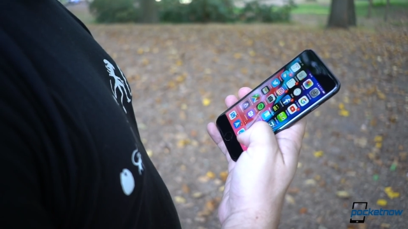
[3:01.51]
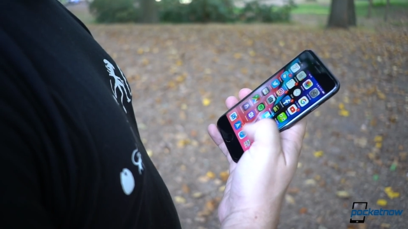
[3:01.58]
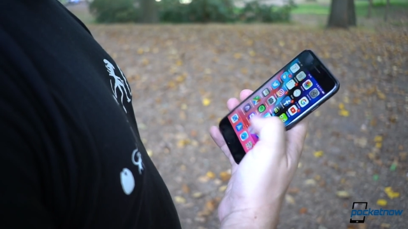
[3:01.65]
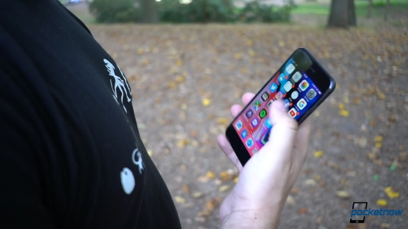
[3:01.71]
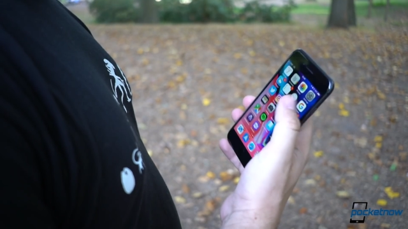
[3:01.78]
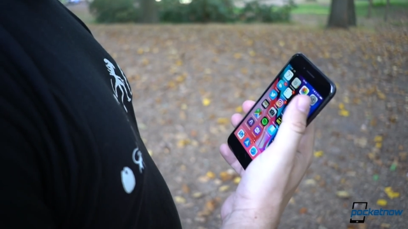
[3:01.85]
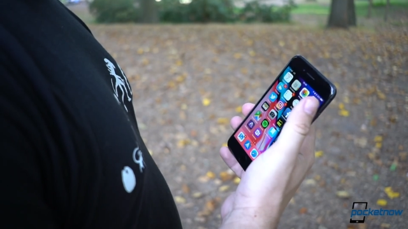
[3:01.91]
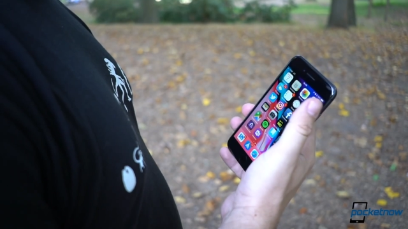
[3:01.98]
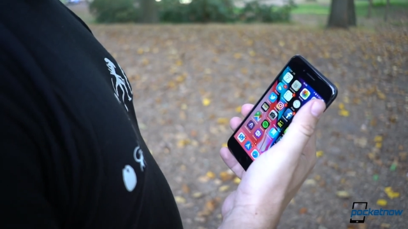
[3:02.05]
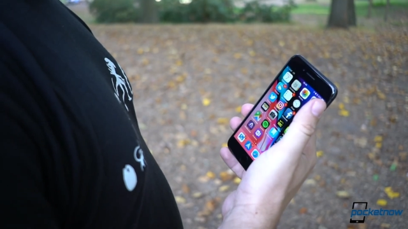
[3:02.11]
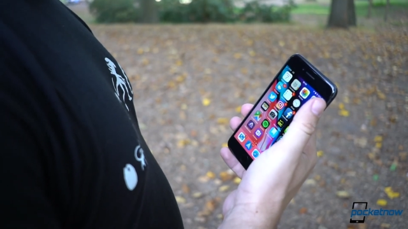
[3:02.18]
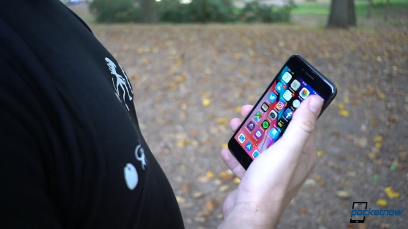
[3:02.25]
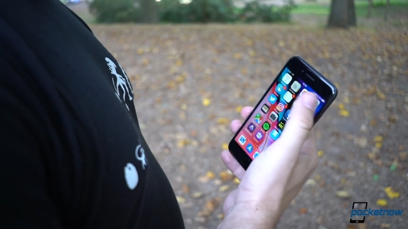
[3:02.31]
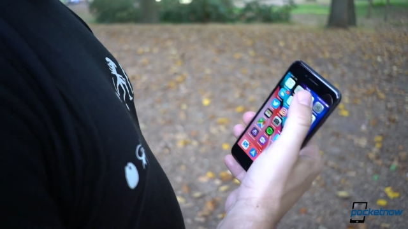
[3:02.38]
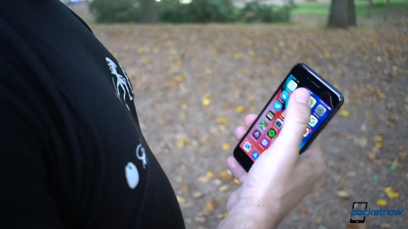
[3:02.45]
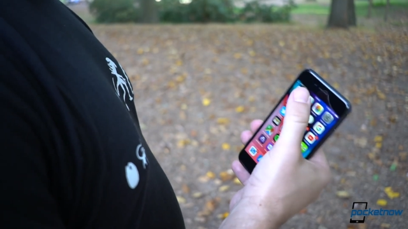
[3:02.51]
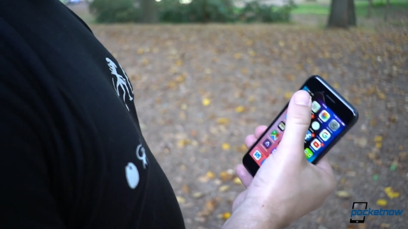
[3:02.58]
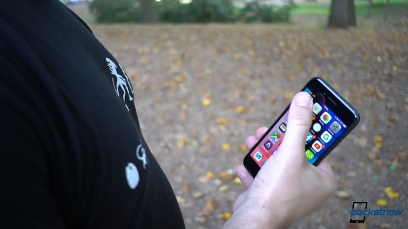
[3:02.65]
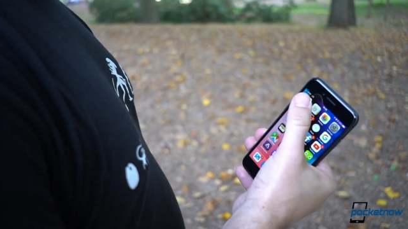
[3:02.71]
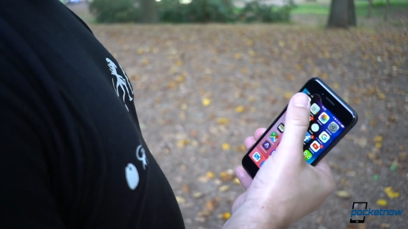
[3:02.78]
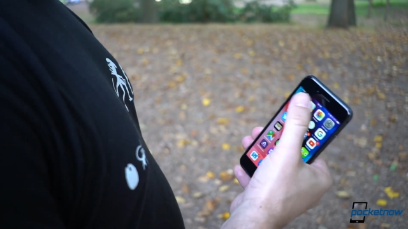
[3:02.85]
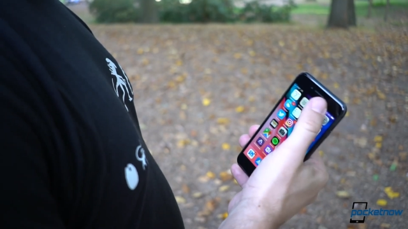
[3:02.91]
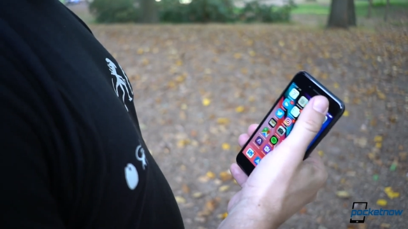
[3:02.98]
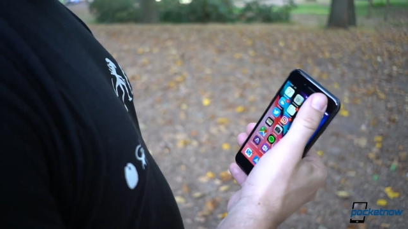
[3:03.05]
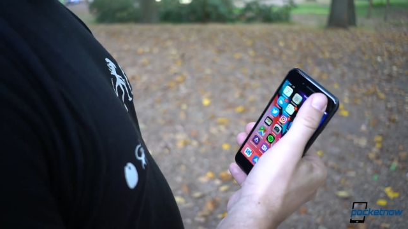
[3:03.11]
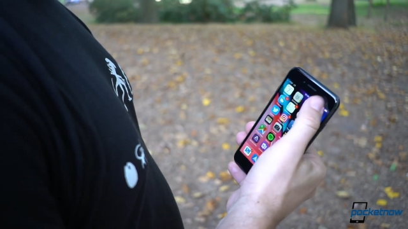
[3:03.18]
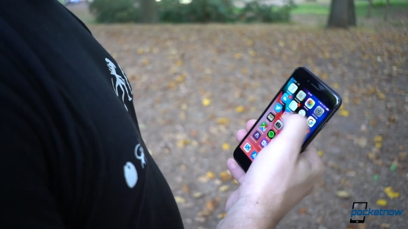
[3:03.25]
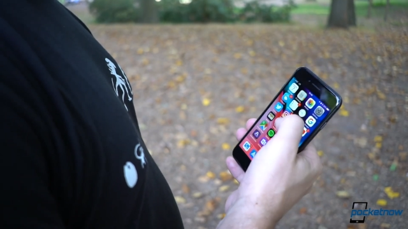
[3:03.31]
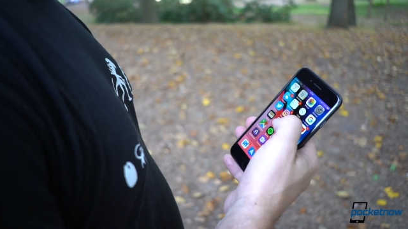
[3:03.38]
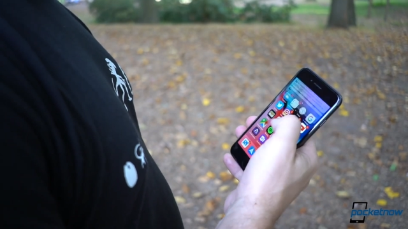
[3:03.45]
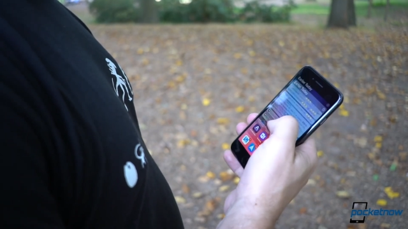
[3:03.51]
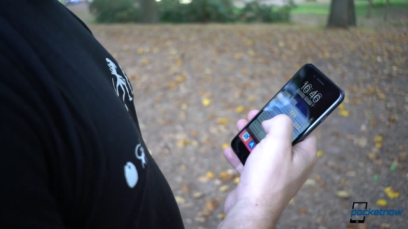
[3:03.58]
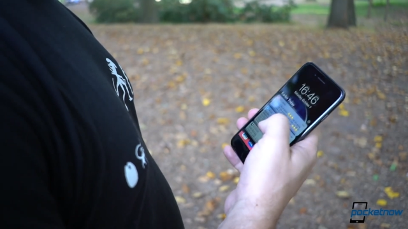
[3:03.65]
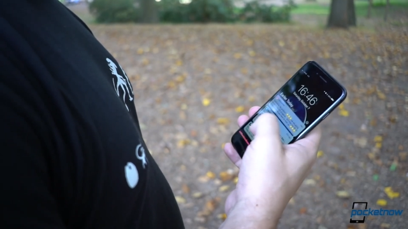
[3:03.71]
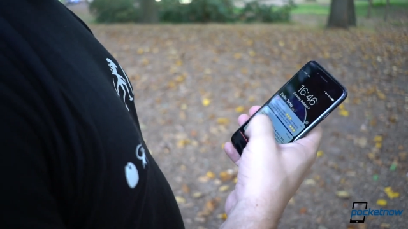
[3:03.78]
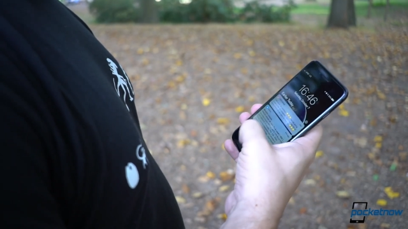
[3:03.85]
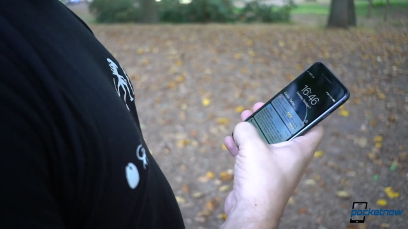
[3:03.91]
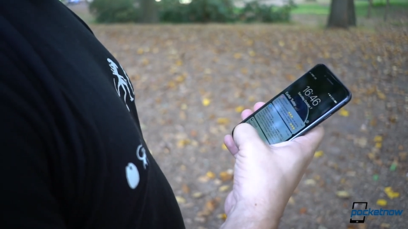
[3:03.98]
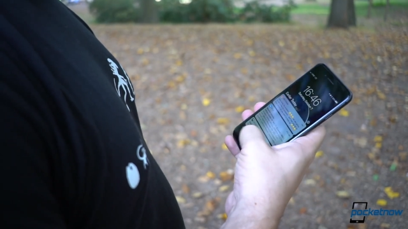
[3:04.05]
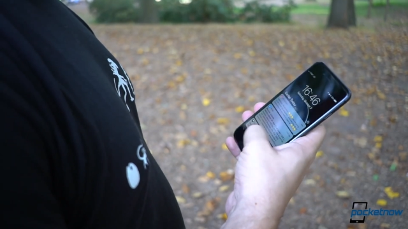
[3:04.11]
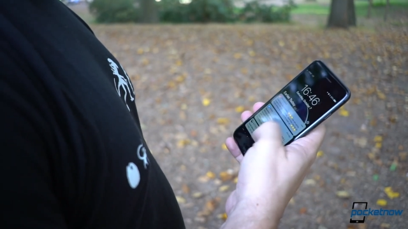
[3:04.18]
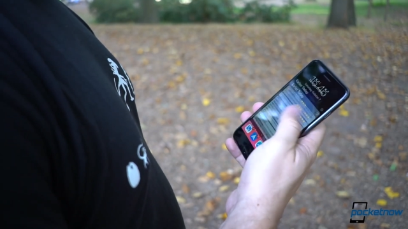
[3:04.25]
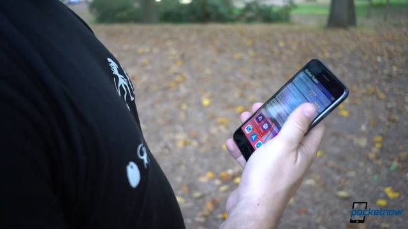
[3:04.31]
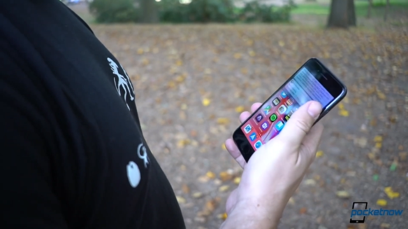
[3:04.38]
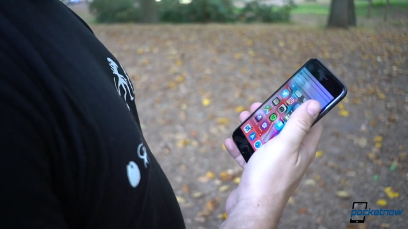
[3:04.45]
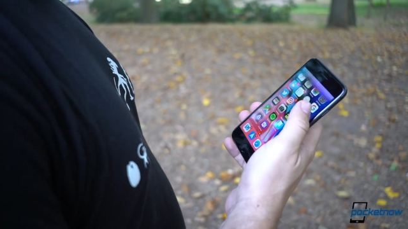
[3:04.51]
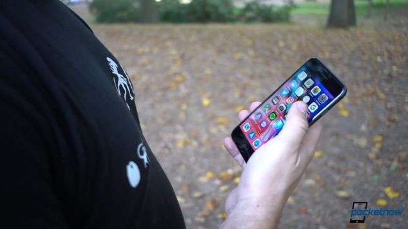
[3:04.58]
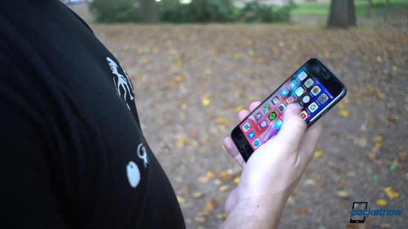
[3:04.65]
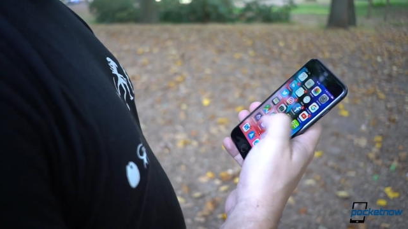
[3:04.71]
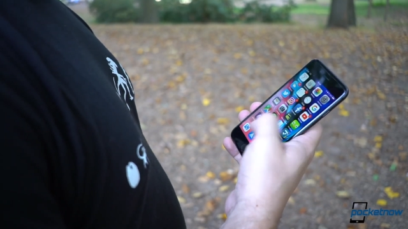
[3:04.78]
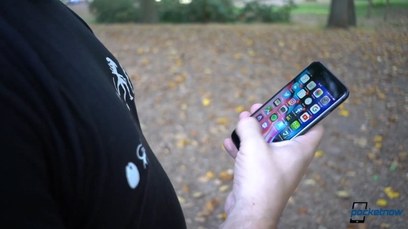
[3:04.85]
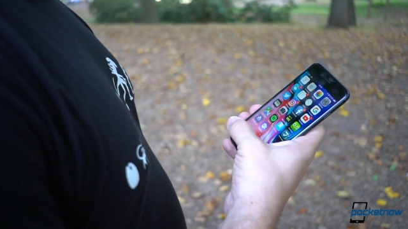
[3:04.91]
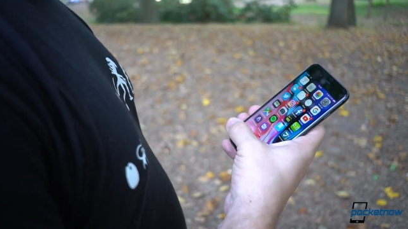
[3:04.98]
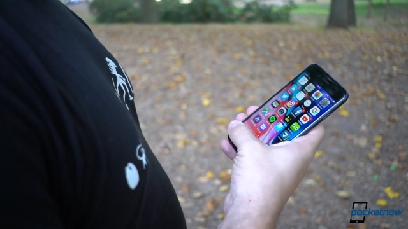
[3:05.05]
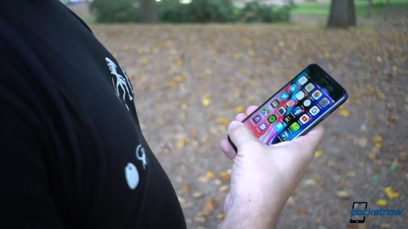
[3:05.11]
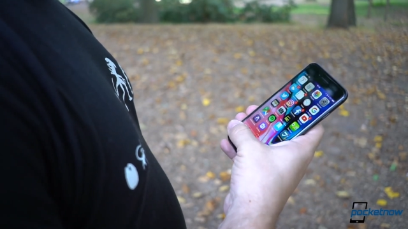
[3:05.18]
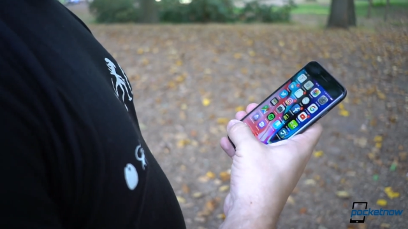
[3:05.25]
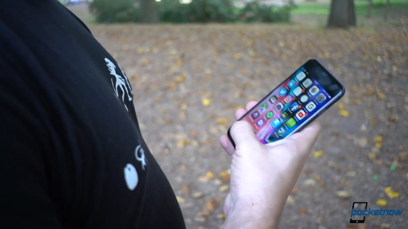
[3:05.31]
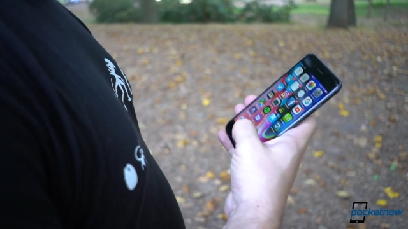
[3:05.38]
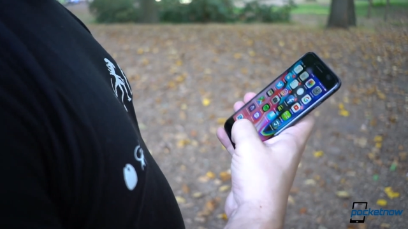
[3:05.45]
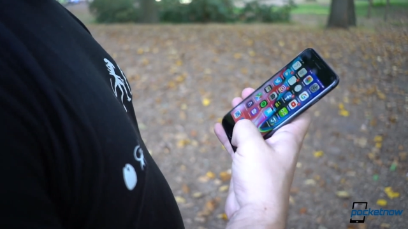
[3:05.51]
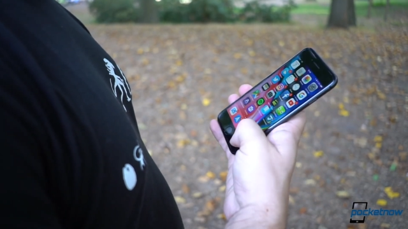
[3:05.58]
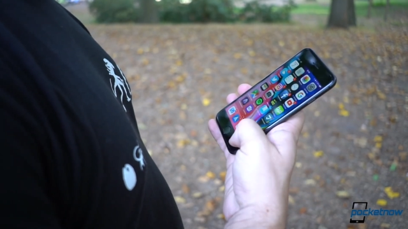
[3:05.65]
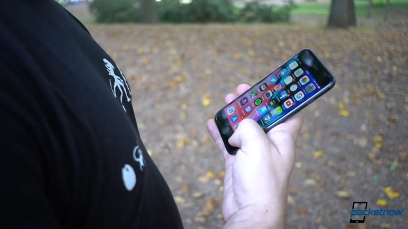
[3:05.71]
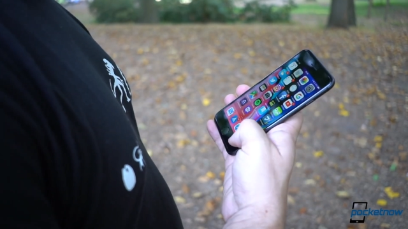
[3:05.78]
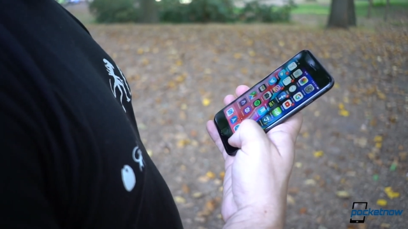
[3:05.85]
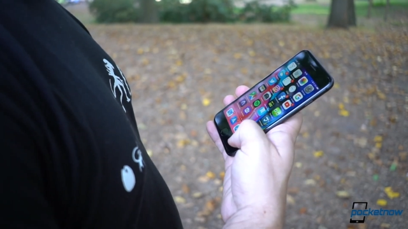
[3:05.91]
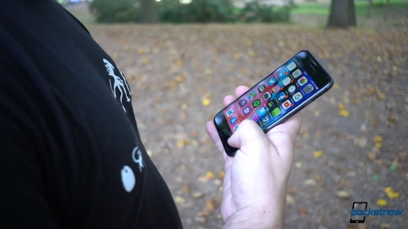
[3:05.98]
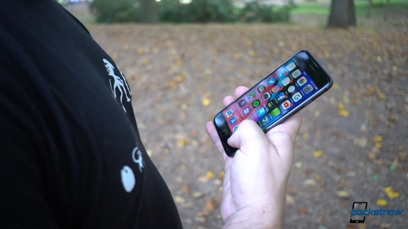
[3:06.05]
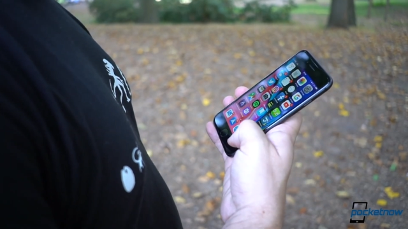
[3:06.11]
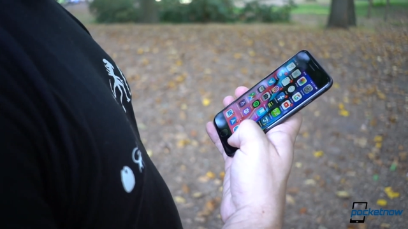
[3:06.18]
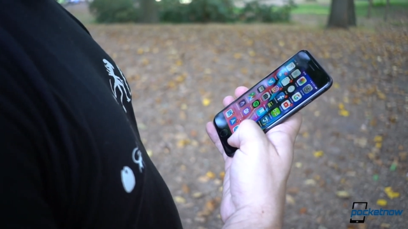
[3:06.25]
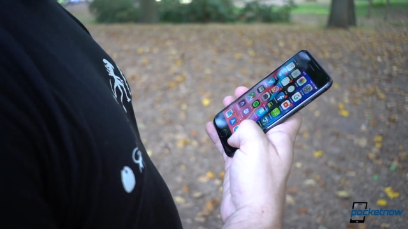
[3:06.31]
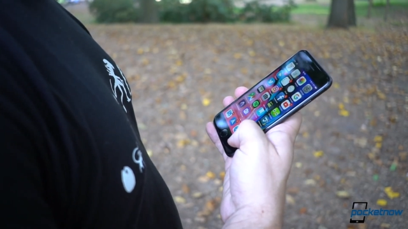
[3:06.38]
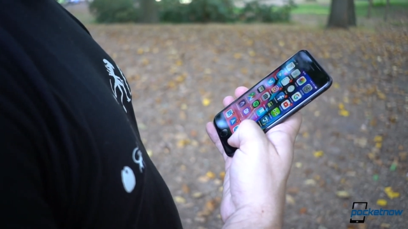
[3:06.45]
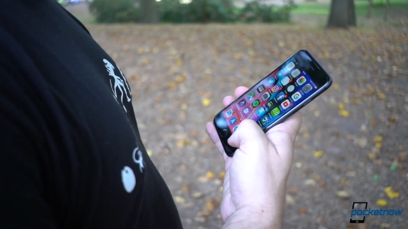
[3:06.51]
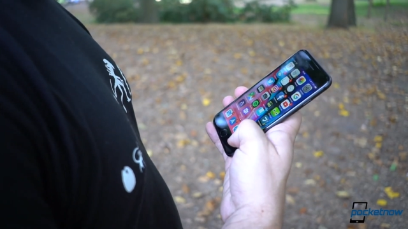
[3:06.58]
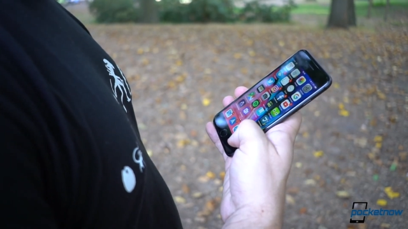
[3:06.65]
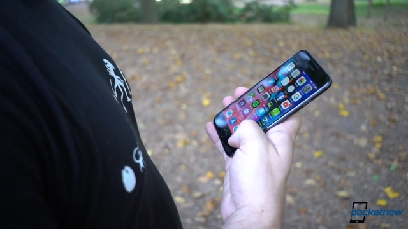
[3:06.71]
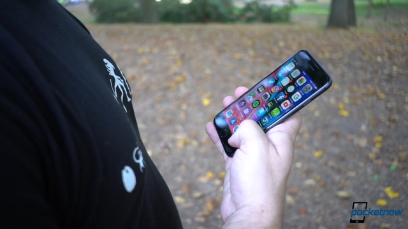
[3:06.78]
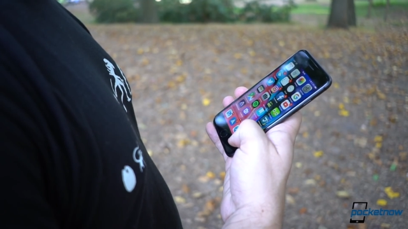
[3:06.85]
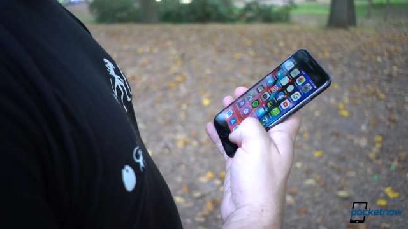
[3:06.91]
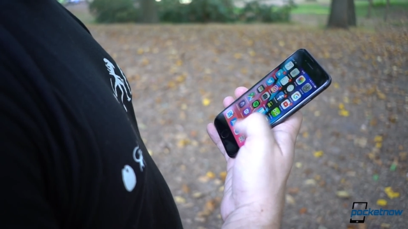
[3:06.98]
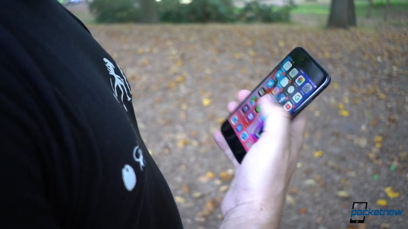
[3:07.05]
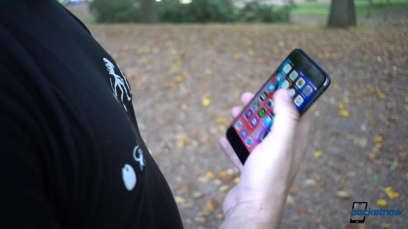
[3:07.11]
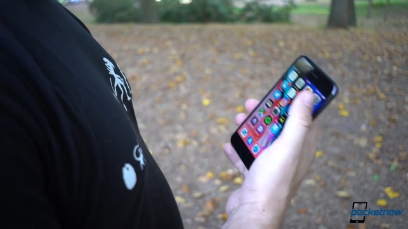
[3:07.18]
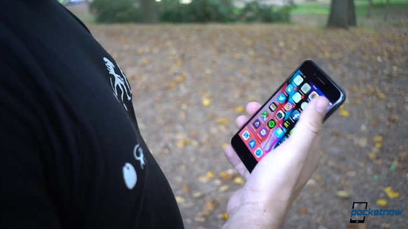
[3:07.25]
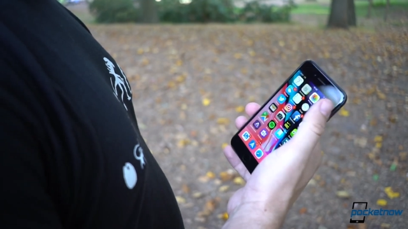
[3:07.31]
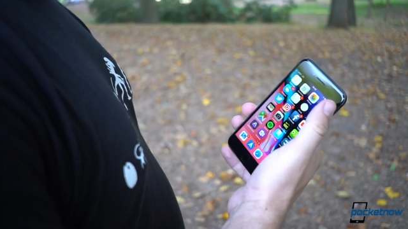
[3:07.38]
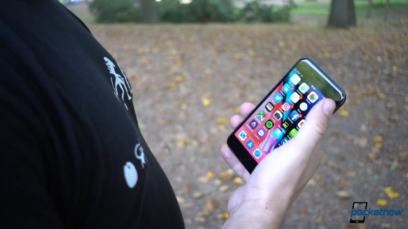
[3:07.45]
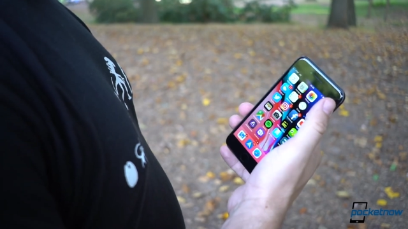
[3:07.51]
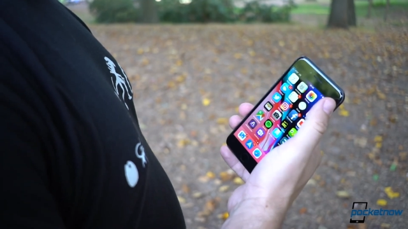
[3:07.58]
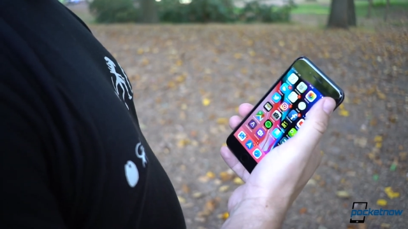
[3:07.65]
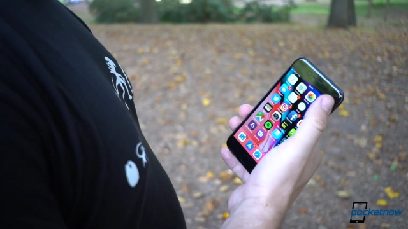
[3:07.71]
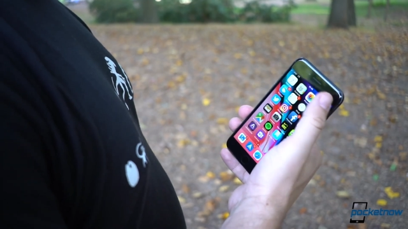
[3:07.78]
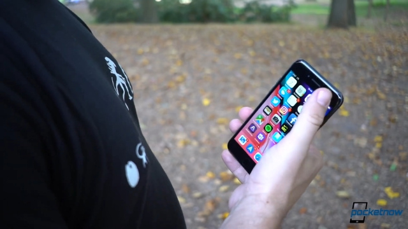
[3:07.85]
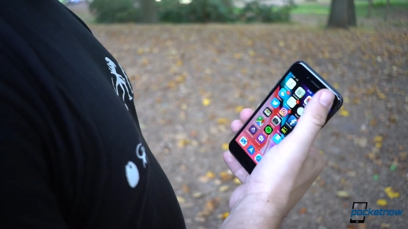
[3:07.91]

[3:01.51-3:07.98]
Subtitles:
[unreadable: no face in view]